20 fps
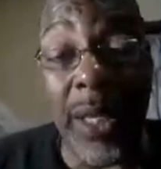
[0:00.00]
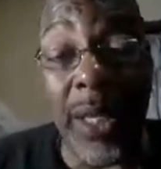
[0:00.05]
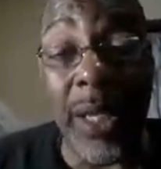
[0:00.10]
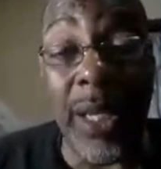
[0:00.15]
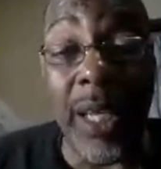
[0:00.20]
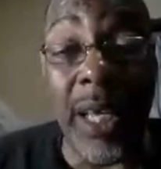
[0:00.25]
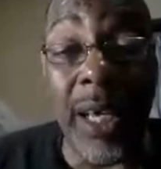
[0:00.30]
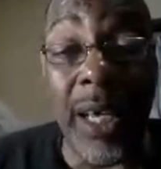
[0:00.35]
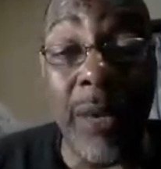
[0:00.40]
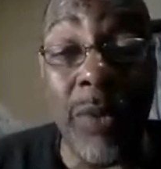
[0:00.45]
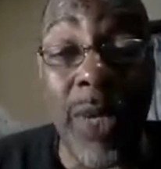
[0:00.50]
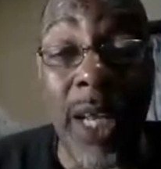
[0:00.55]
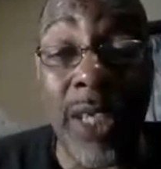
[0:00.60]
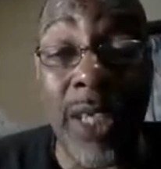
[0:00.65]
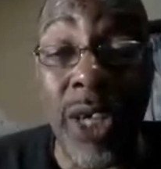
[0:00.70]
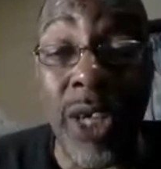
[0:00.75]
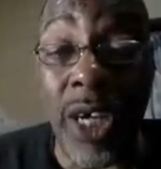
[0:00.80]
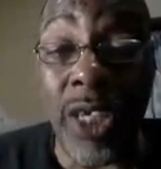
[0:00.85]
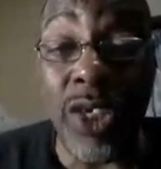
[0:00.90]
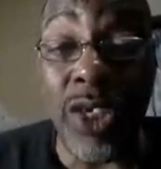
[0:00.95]
And then
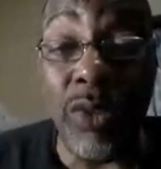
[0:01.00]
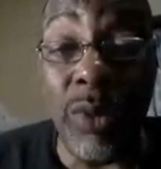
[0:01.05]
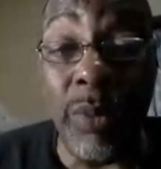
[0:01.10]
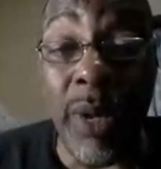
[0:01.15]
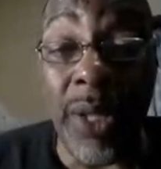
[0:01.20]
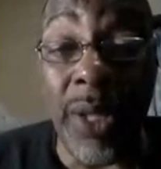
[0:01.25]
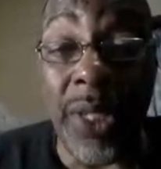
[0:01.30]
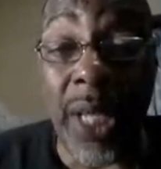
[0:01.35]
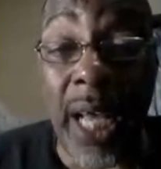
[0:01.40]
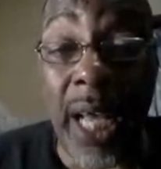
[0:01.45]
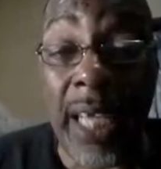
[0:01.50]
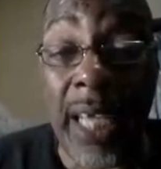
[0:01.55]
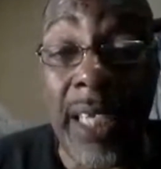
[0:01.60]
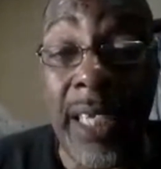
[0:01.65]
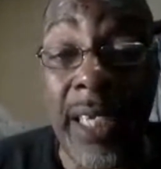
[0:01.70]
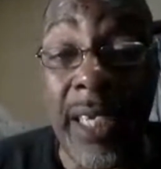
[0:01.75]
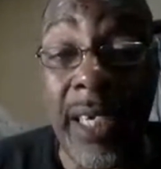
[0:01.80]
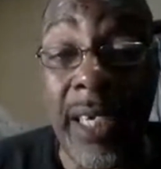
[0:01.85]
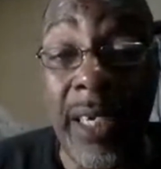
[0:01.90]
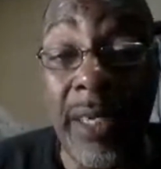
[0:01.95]
when I talked to him about
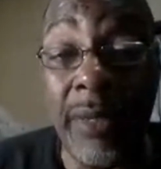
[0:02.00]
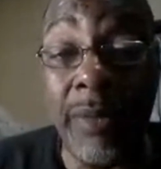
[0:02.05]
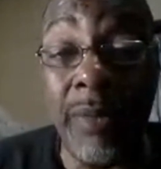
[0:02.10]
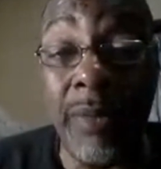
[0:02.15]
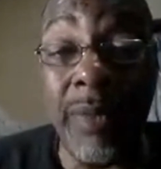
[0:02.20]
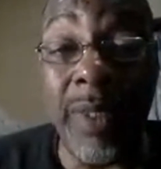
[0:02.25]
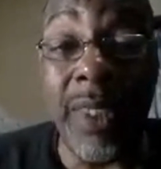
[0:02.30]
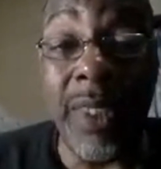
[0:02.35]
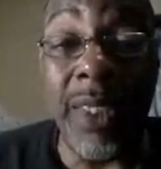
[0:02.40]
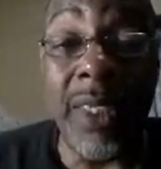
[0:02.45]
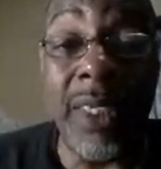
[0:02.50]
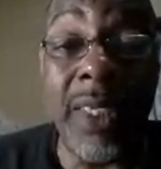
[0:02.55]
the idea,